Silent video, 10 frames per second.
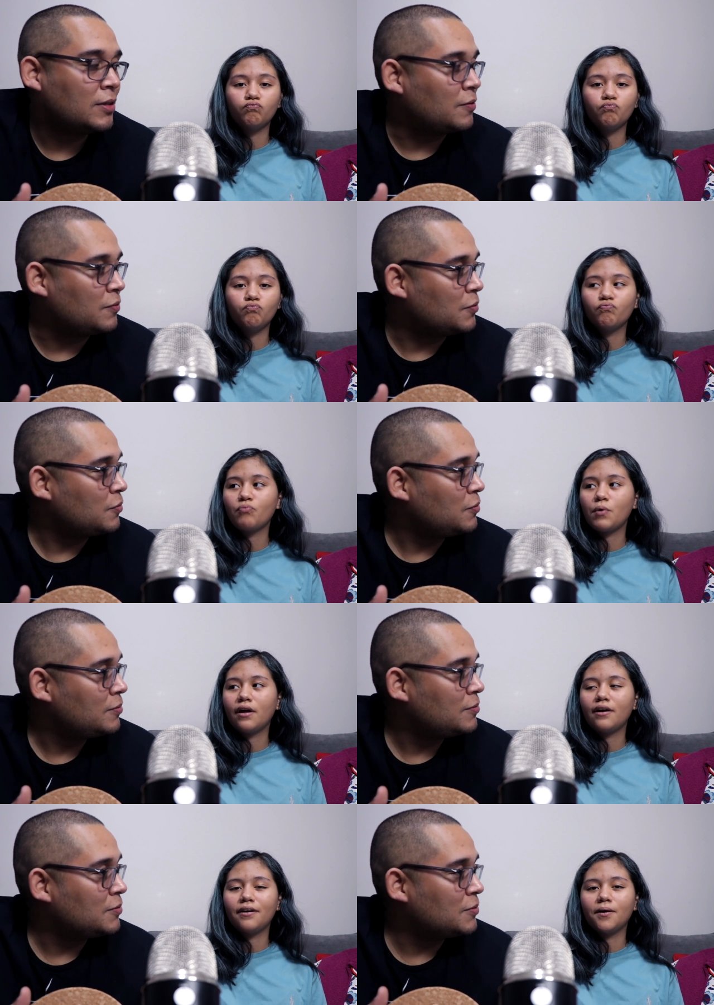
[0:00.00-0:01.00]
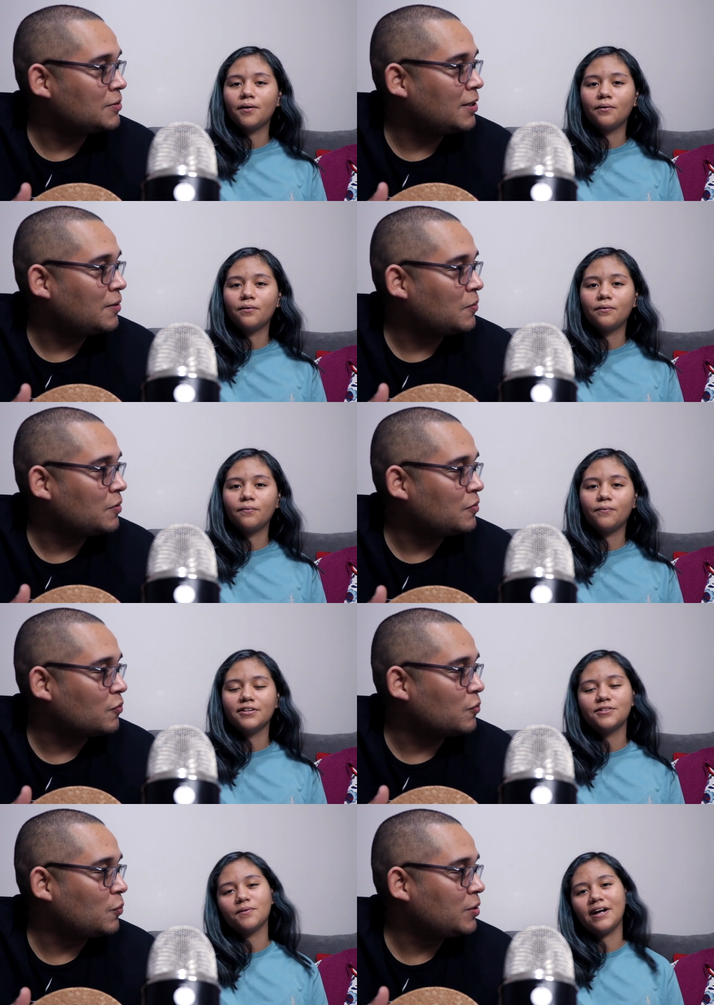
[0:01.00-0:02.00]
Speaker 1: Have you used that word?
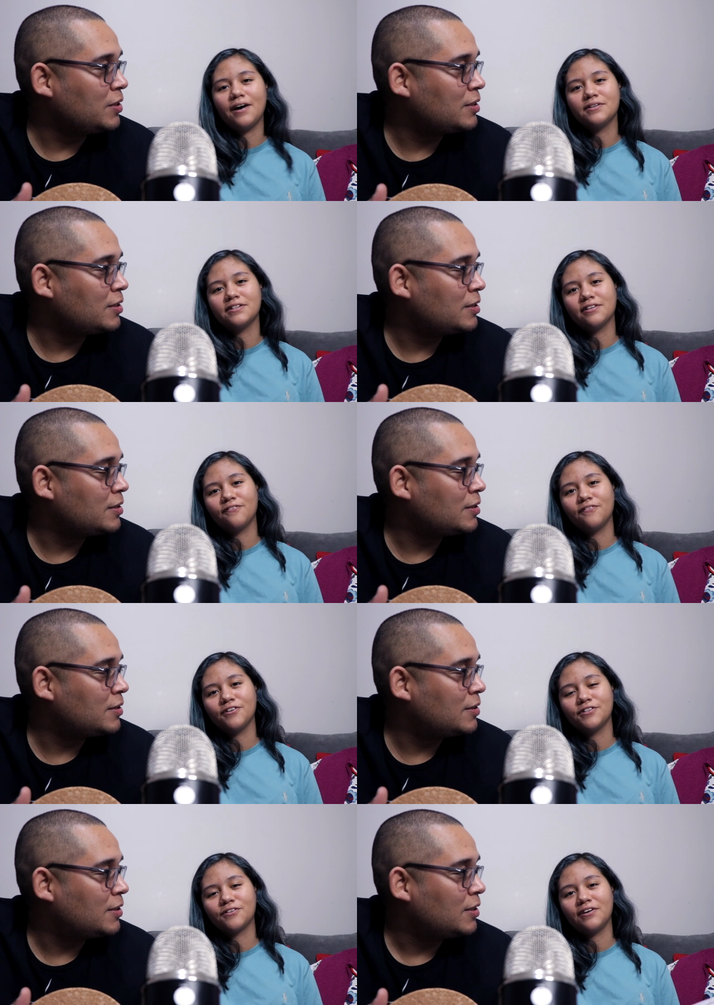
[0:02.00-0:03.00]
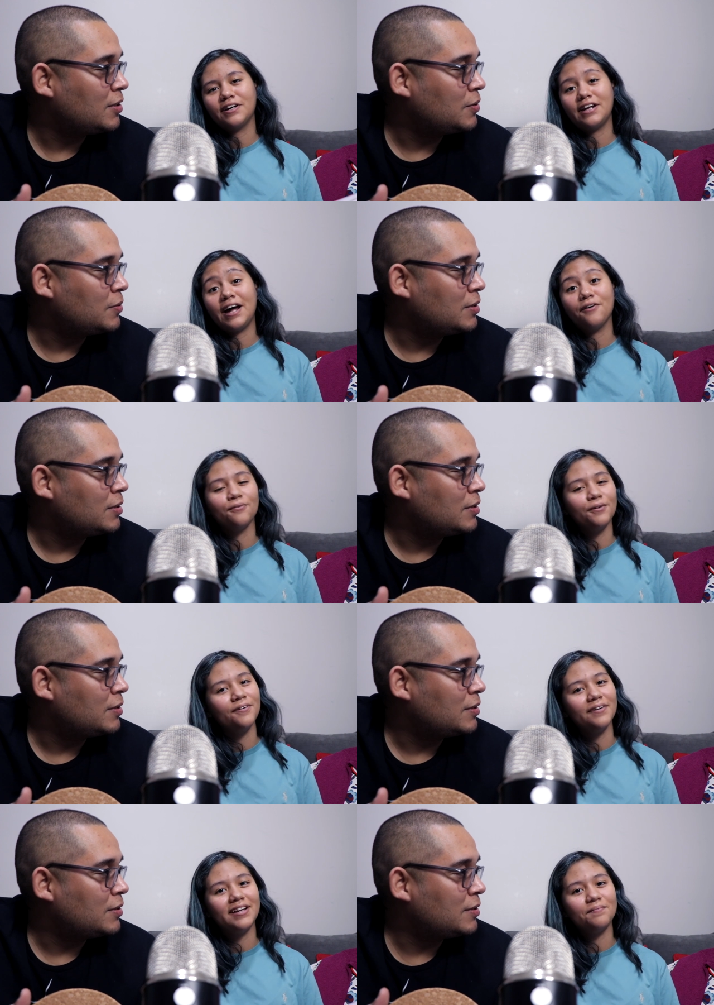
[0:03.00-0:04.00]
Speaker 2: Once ruined? When I was in the first grade, I
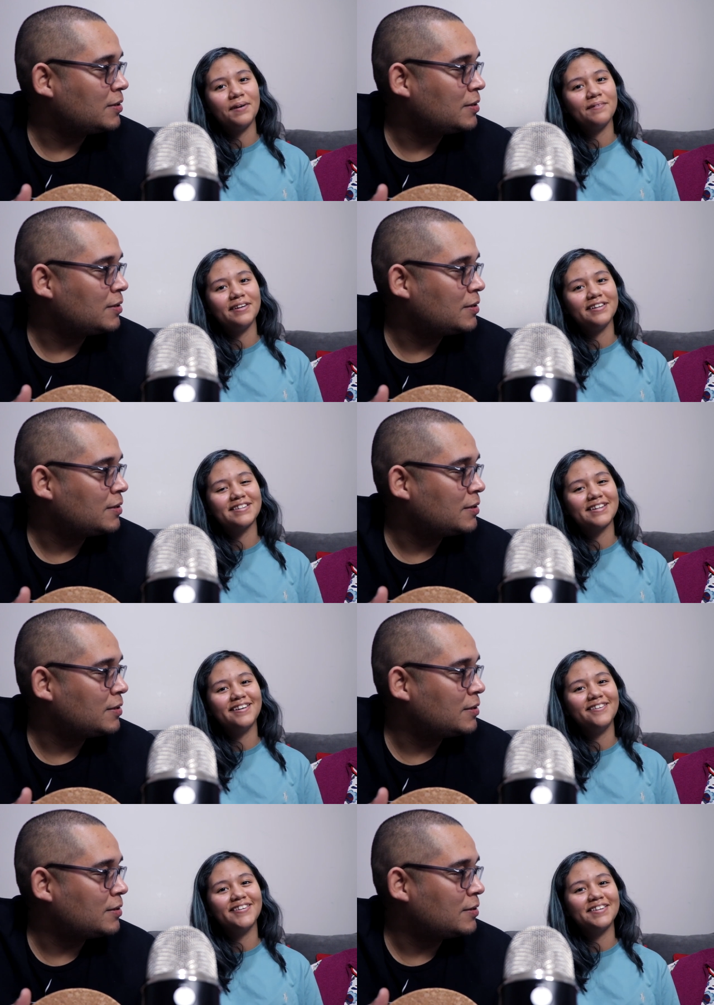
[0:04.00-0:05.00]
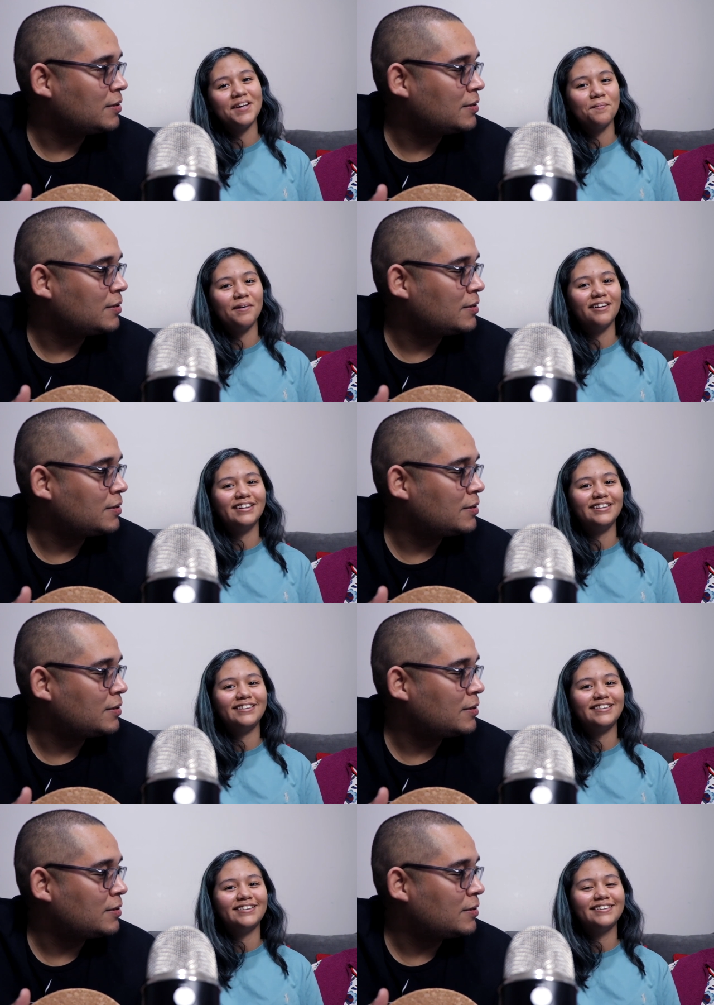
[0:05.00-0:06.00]
ruined my mother's coat with nail
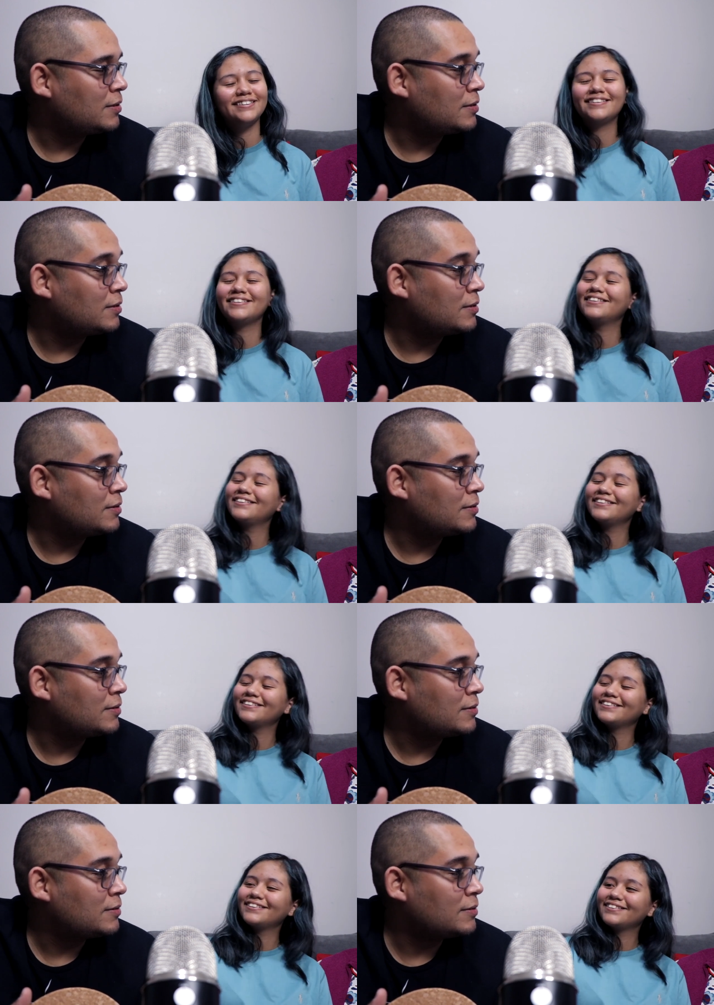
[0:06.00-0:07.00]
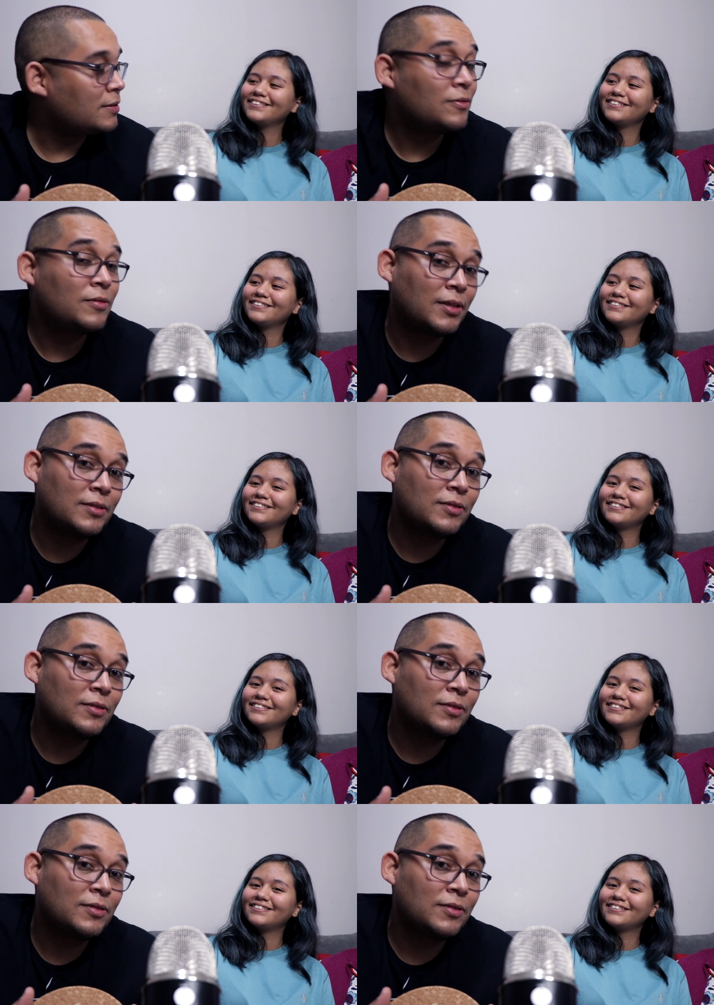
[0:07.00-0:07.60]
polish.
Speaker 1: Okay,